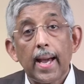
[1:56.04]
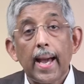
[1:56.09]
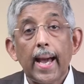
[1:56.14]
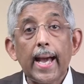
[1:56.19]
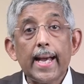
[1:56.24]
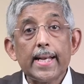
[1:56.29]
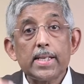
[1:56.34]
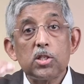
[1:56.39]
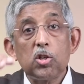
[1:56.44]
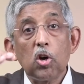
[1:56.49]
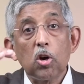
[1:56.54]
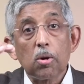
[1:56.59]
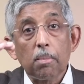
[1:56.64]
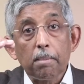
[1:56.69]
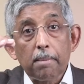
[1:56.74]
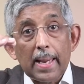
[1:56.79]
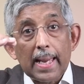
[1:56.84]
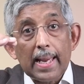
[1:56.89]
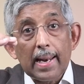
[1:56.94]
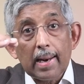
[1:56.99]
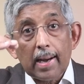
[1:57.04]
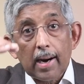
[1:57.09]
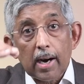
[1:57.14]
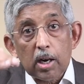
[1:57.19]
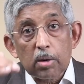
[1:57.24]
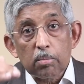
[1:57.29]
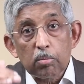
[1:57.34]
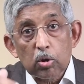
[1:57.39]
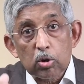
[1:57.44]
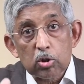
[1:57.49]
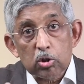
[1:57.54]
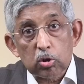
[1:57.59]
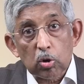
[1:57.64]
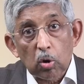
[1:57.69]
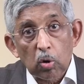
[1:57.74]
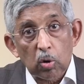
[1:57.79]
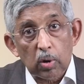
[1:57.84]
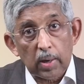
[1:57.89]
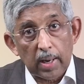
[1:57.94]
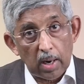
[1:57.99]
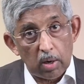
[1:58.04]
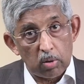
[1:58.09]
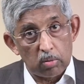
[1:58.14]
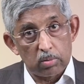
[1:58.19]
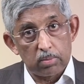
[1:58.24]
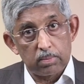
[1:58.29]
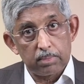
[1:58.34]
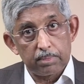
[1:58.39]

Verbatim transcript: As your male hormones go down,